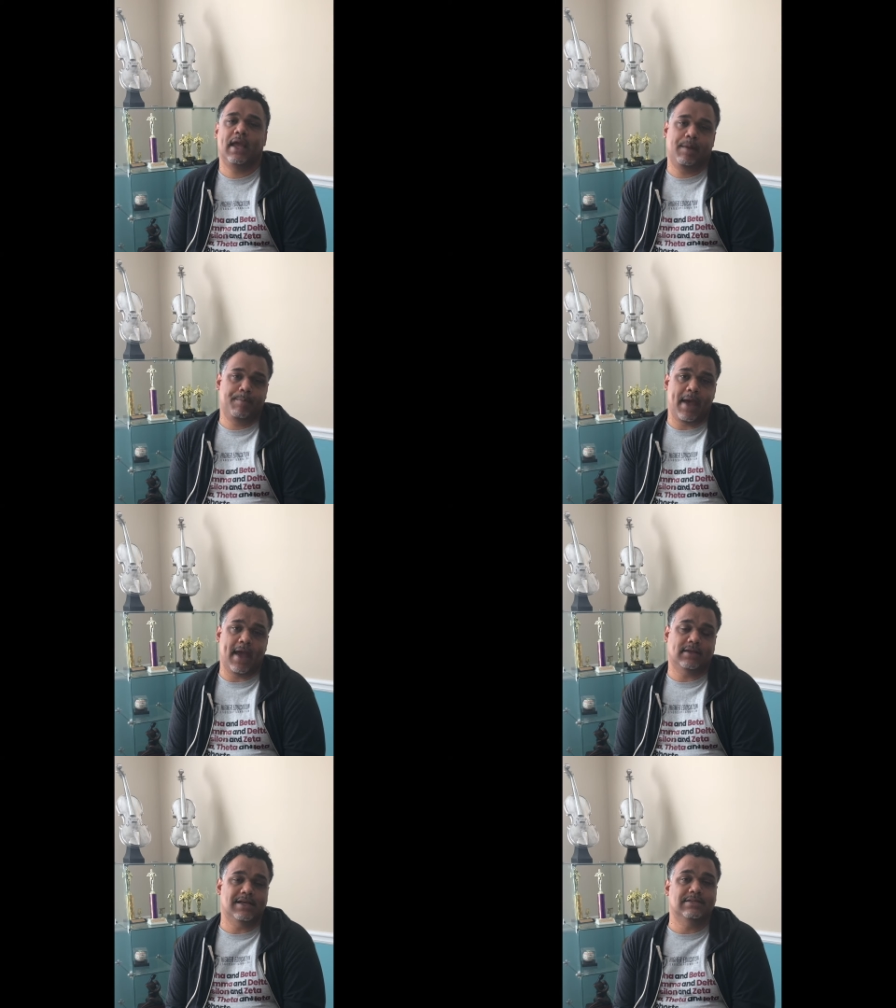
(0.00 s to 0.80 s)

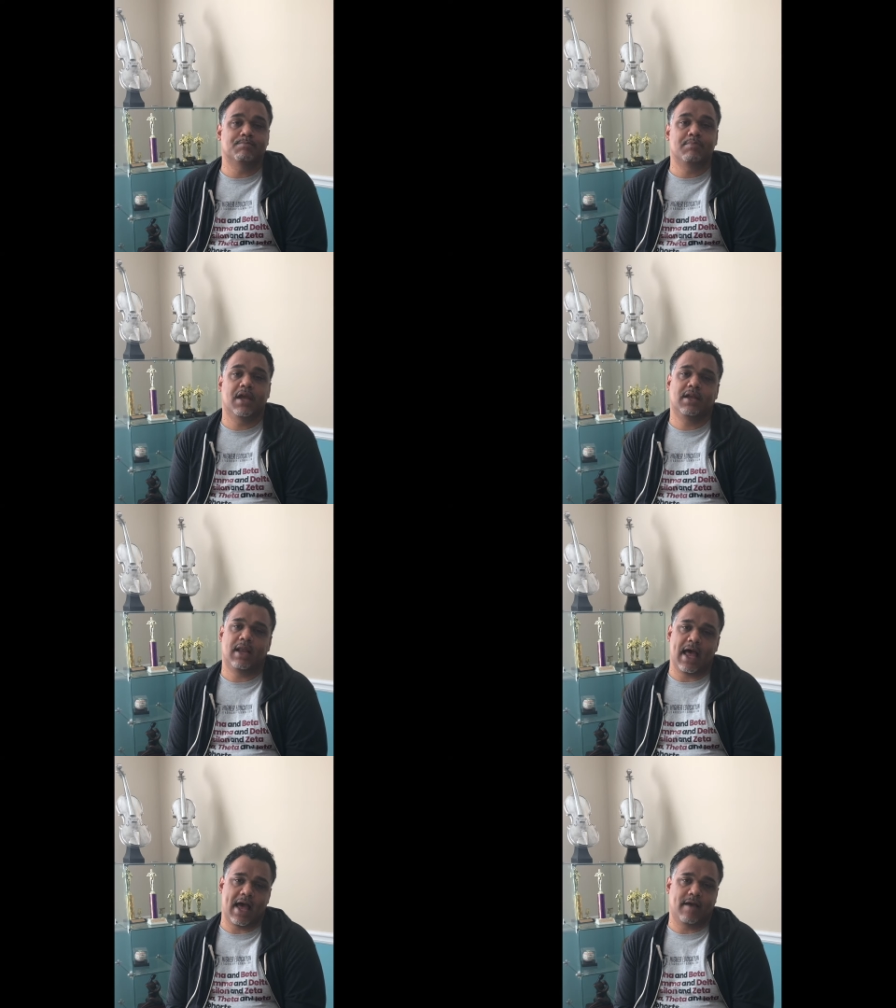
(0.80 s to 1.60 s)
impact as many
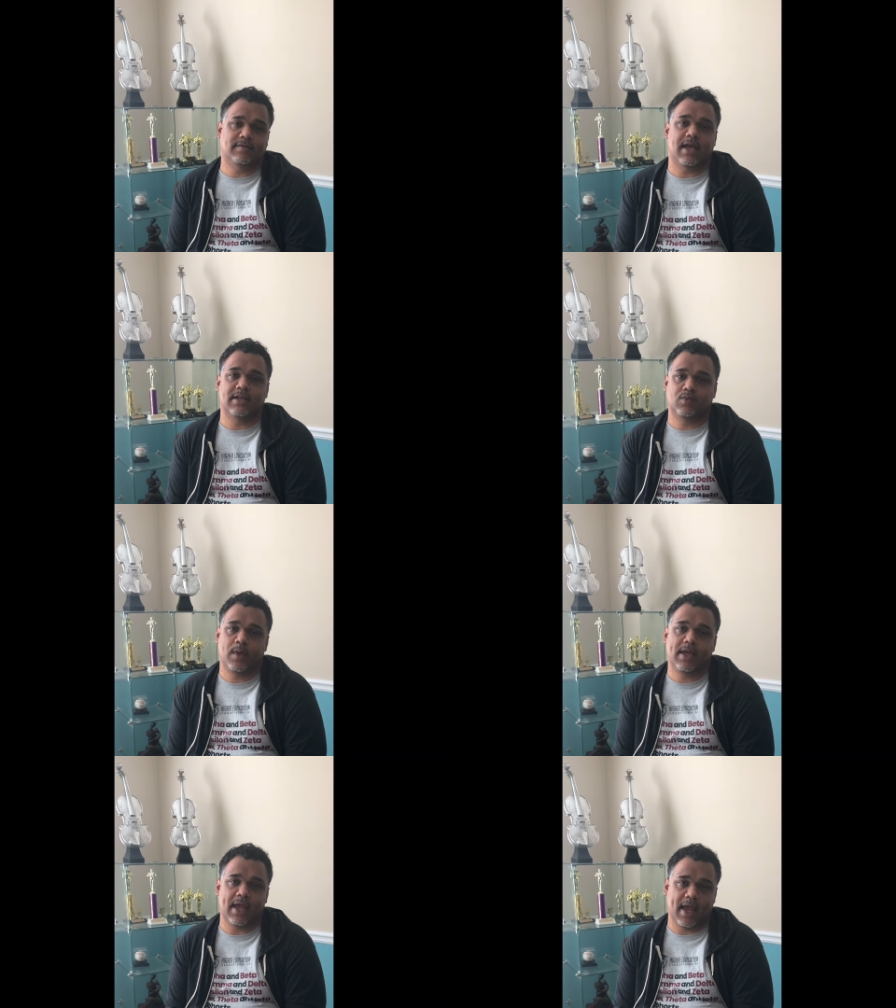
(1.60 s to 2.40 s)
lives as
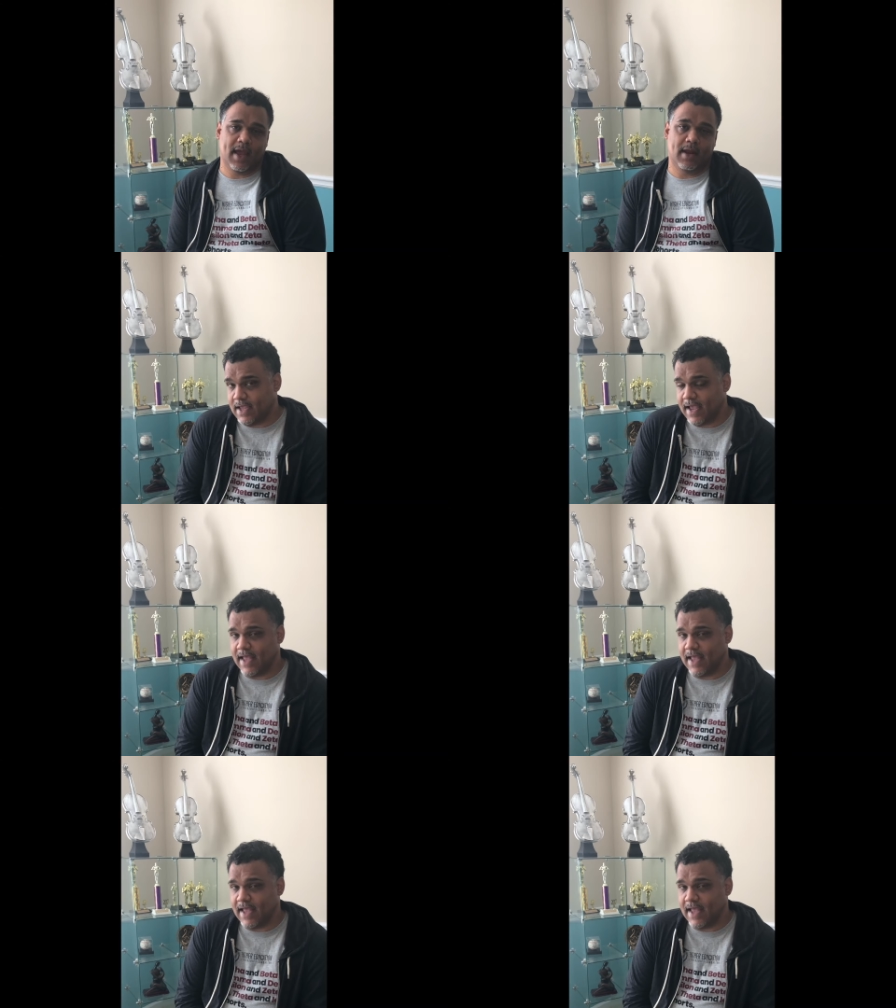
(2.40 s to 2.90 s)
we can.